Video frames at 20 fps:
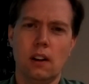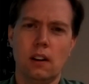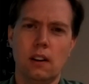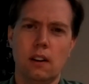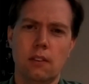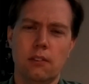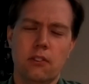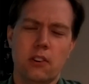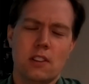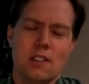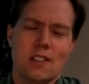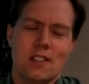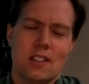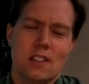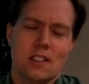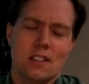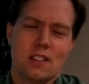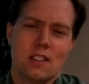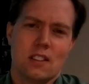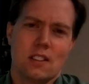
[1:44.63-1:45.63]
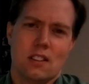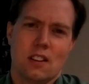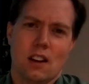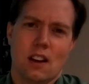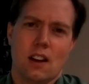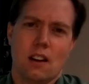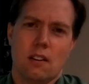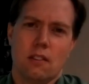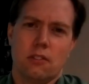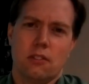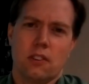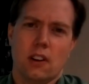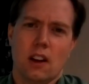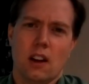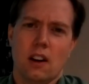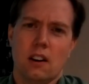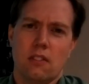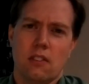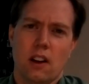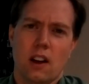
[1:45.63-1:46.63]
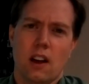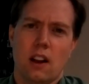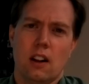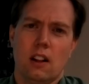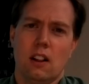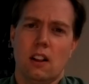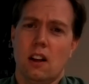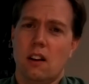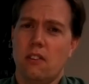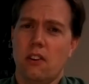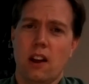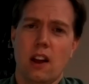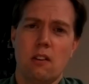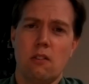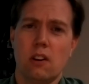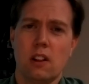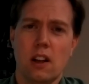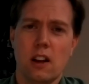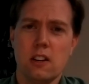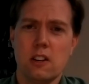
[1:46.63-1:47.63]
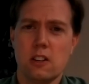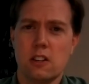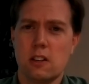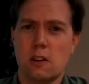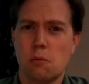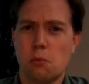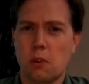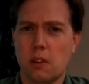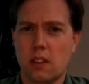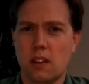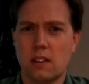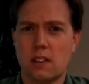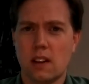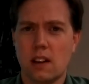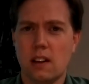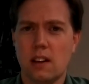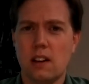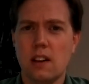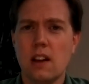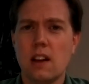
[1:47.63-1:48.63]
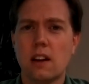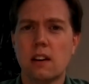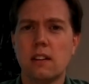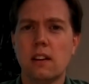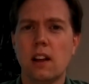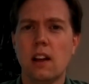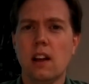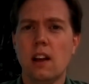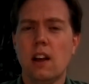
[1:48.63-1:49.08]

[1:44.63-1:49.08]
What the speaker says: Now, physicists have kind of had a love-hate relationship with this idea.